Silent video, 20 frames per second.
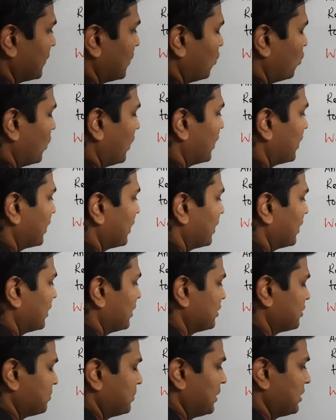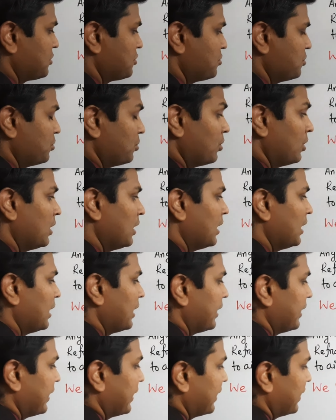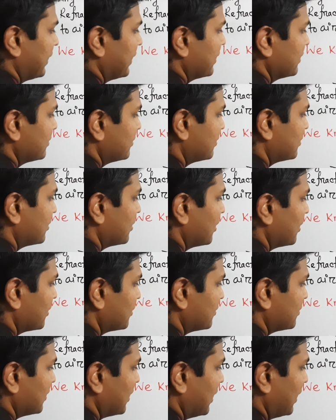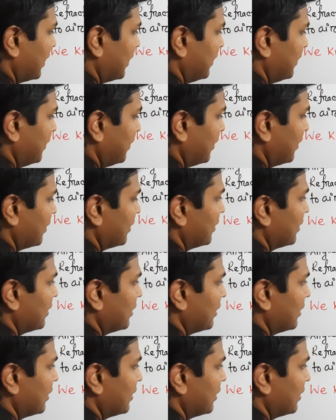water respect to air is sin